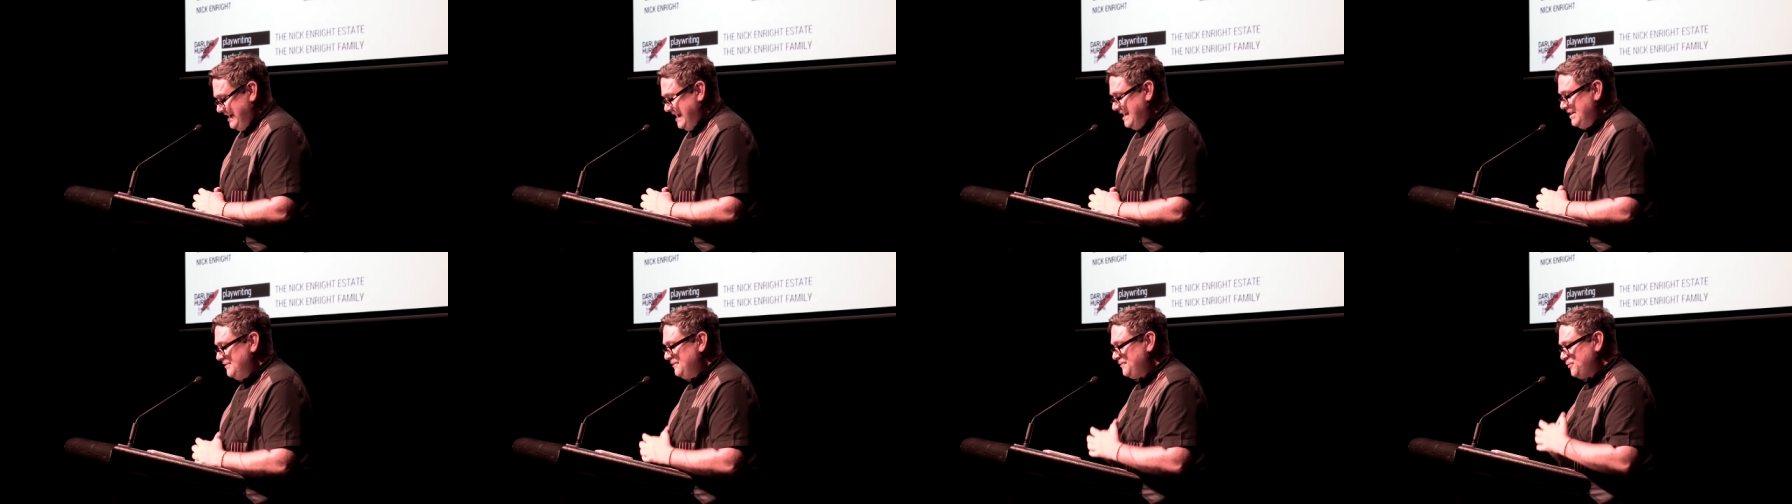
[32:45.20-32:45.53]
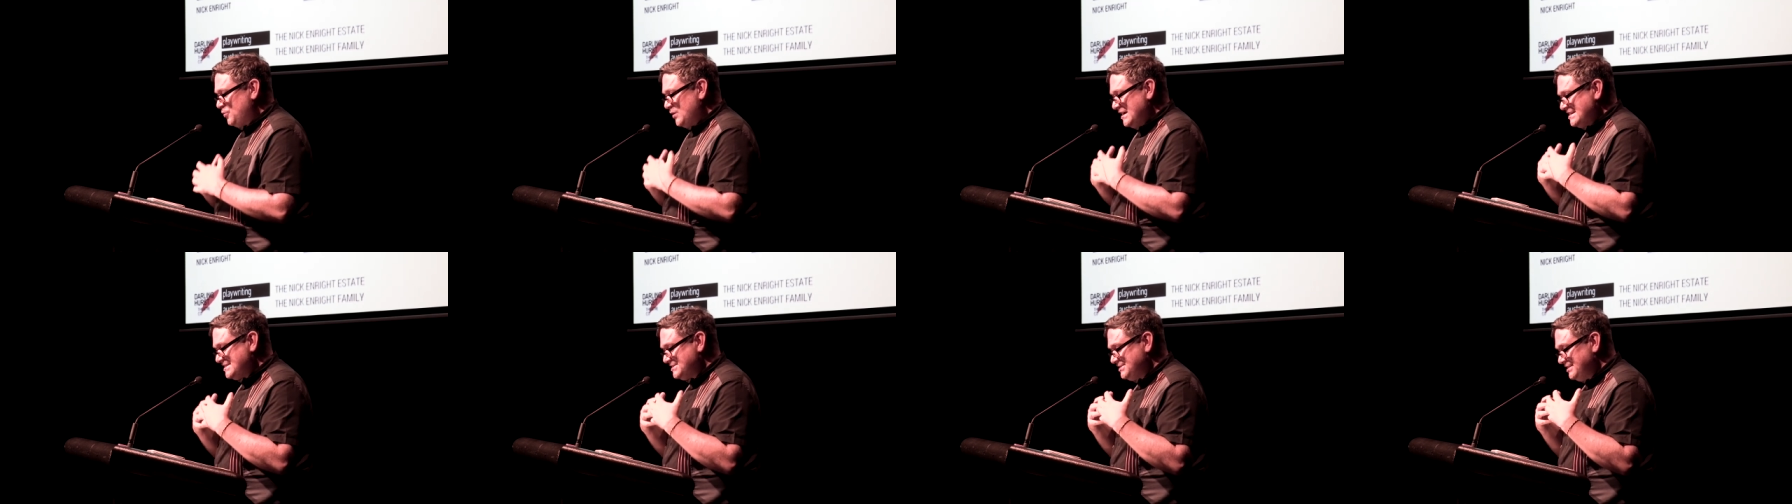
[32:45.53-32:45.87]
and
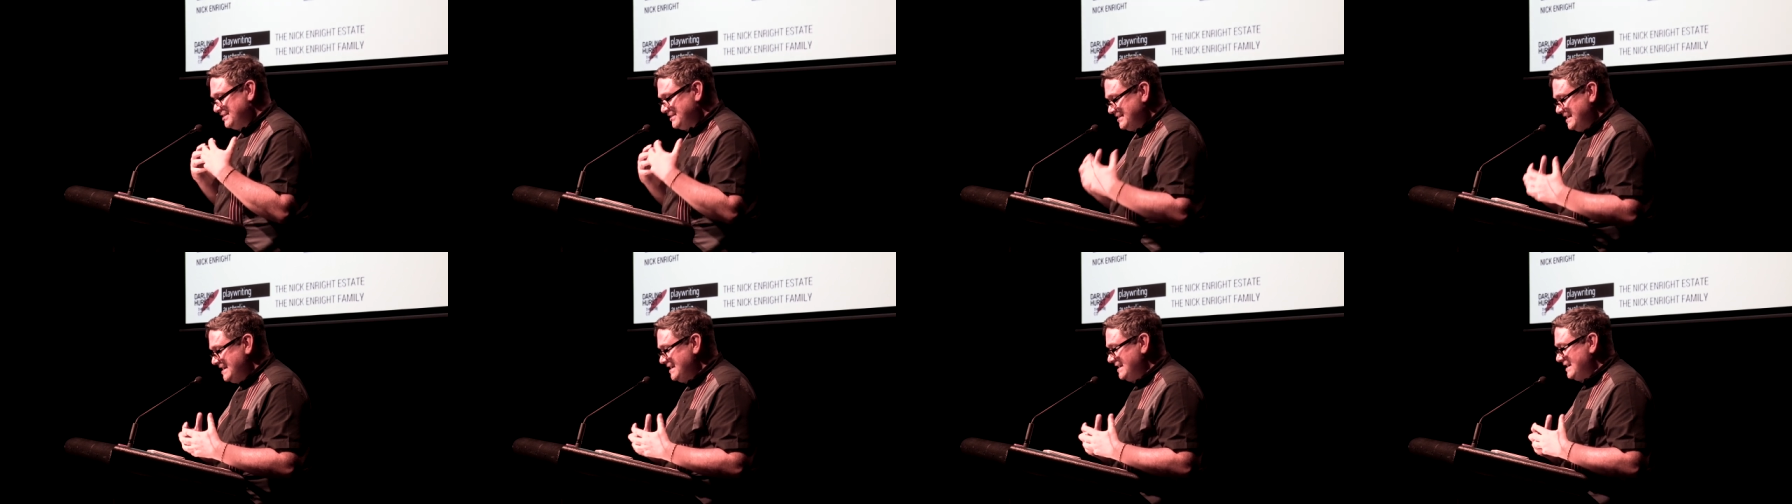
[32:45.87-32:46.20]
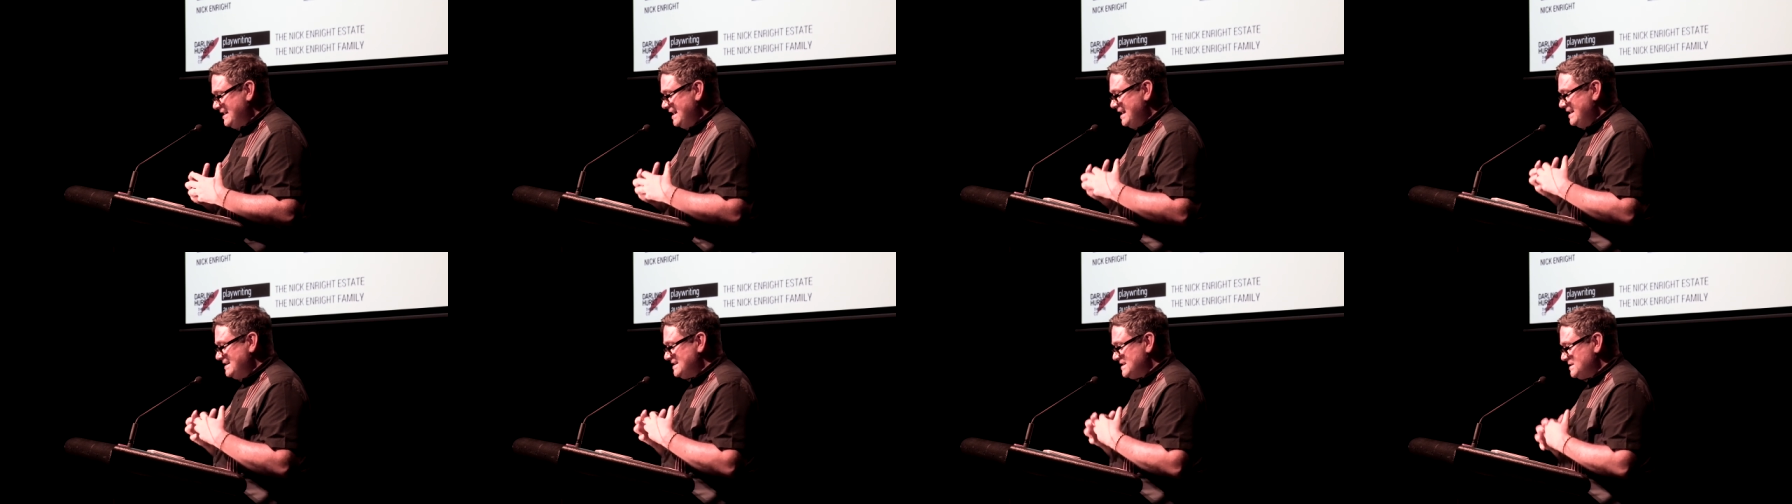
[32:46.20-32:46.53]
for us to
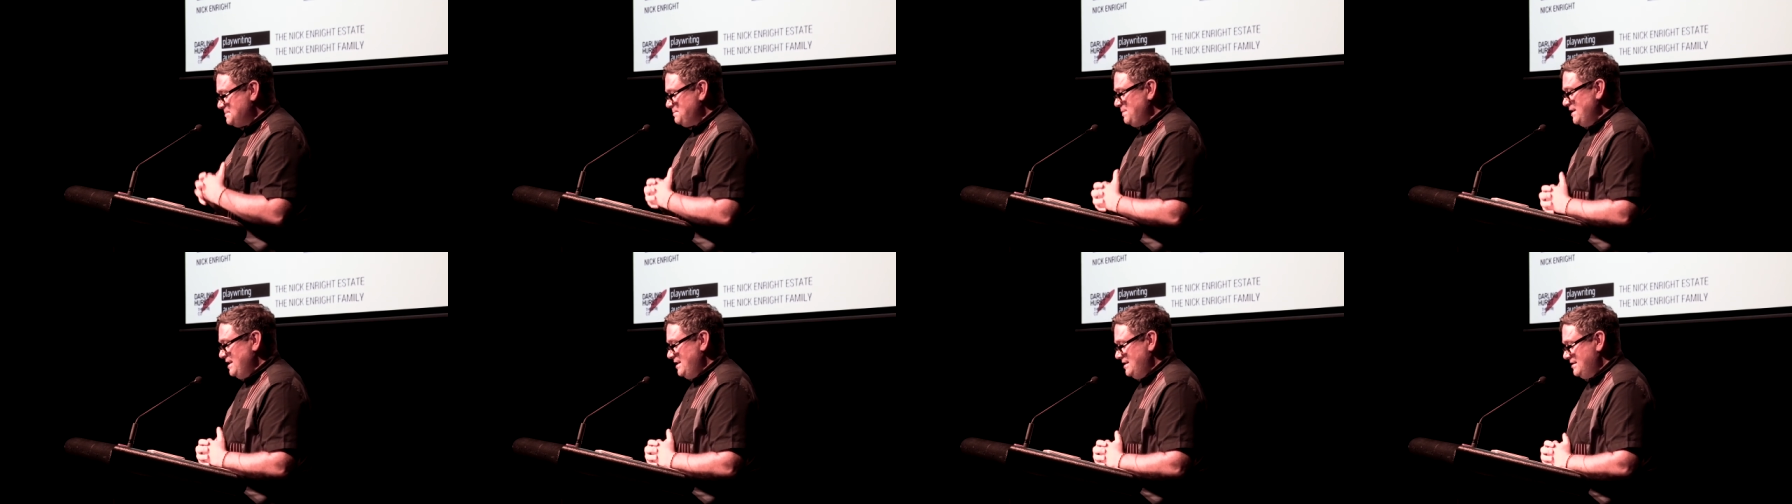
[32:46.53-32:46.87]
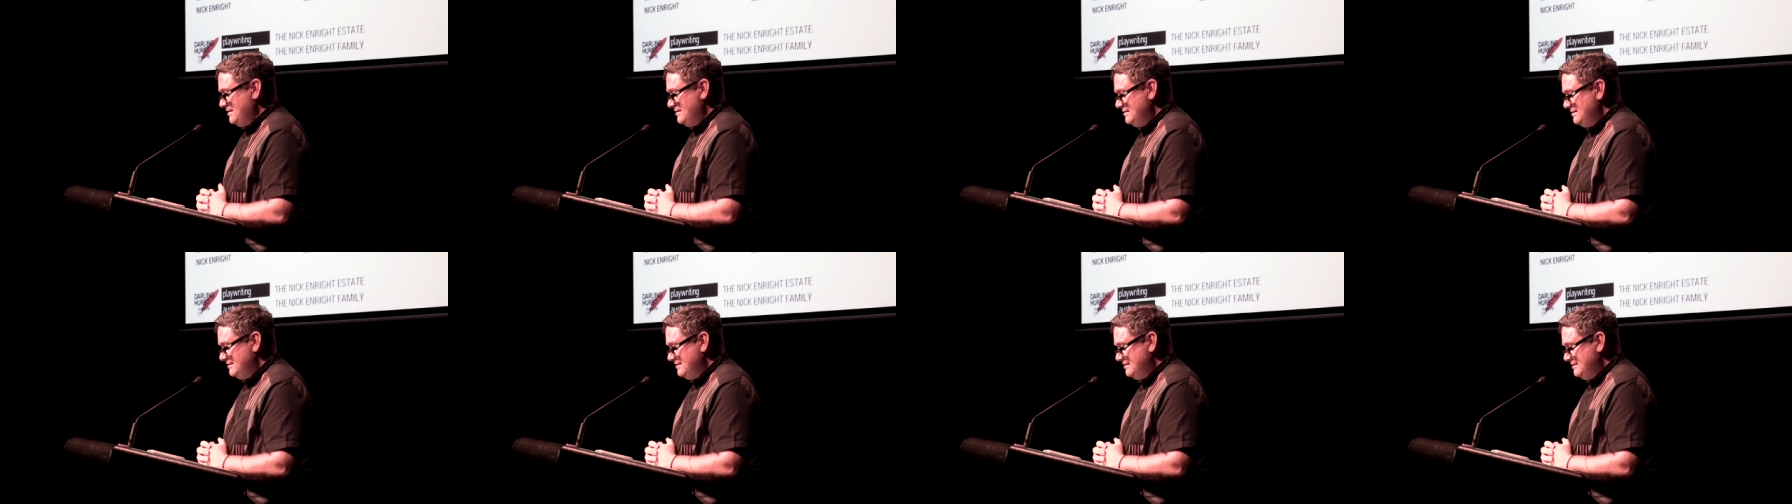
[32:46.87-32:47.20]
think and
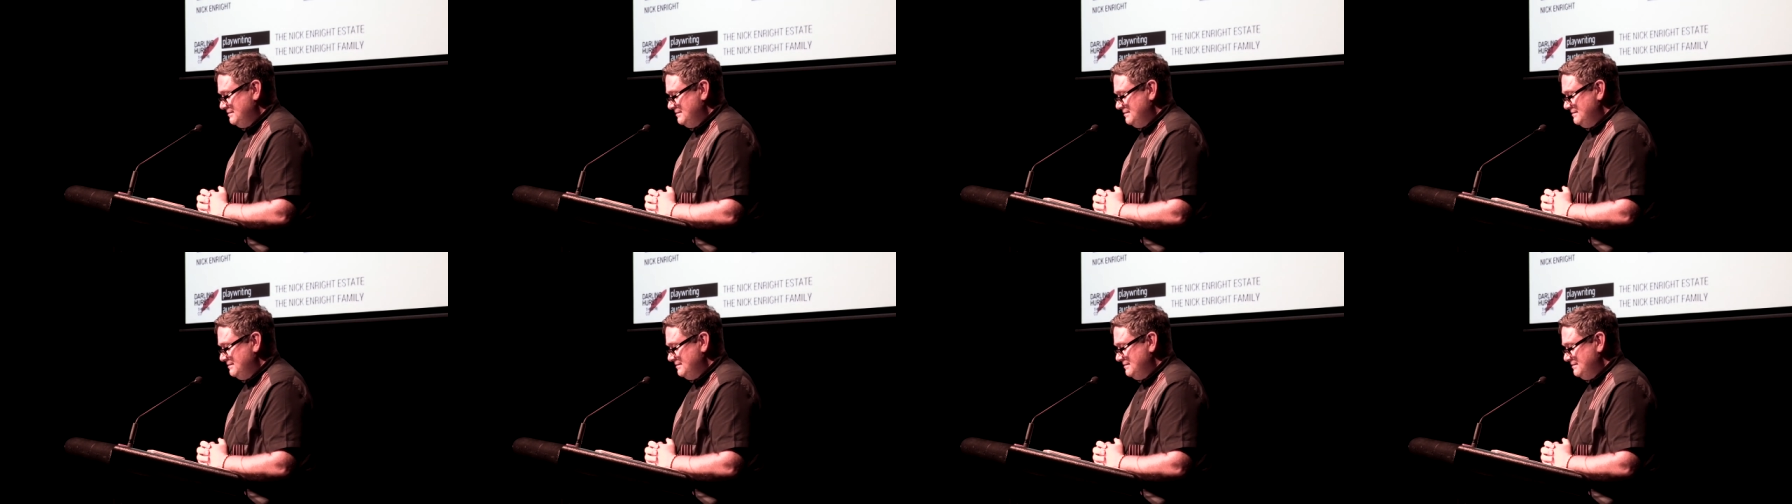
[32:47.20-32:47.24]
speak.